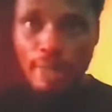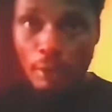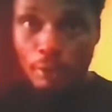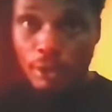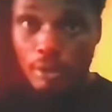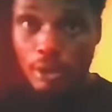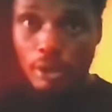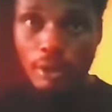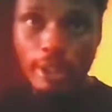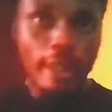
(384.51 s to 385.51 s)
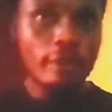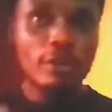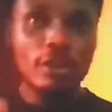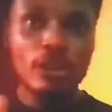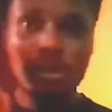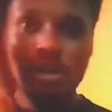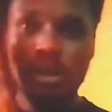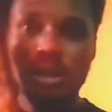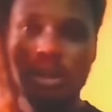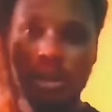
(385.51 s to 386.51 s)
Now with the recorder,
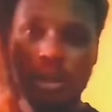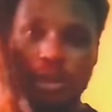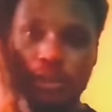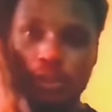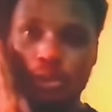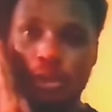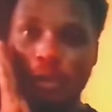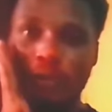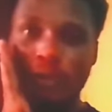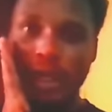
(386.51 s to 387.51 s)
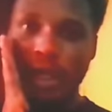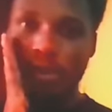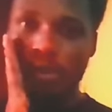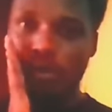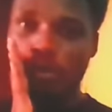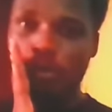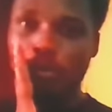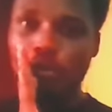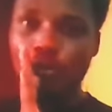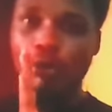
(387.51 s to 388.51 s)
the stream of air that you
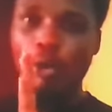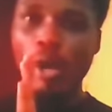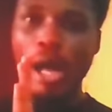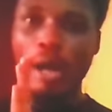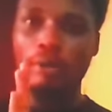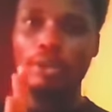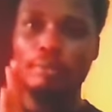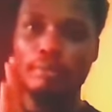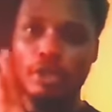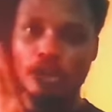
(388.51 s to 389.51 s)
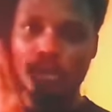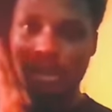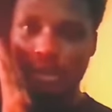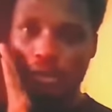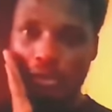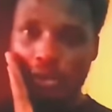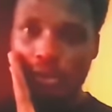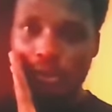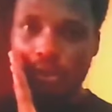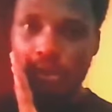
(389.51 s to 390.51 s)
blow out must be
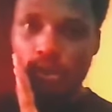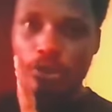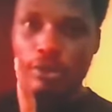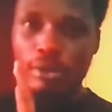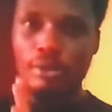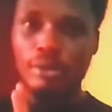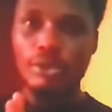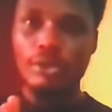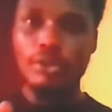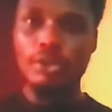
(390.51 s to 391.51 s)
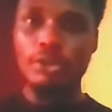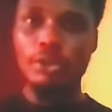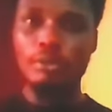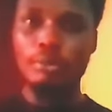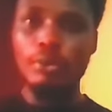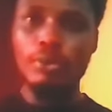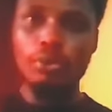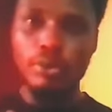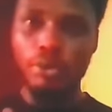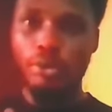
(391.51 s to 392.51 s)

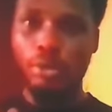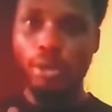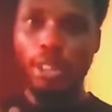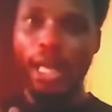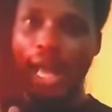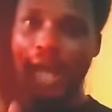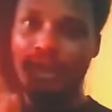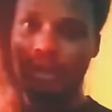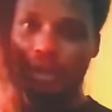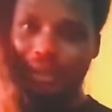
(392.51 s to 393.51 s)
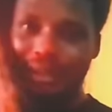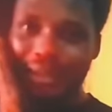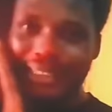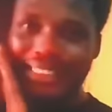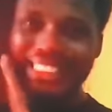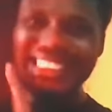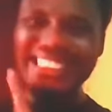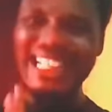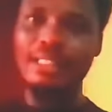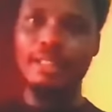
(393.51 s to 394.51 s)
smooth and
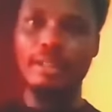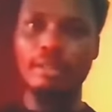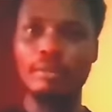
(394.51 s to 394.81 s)
steady.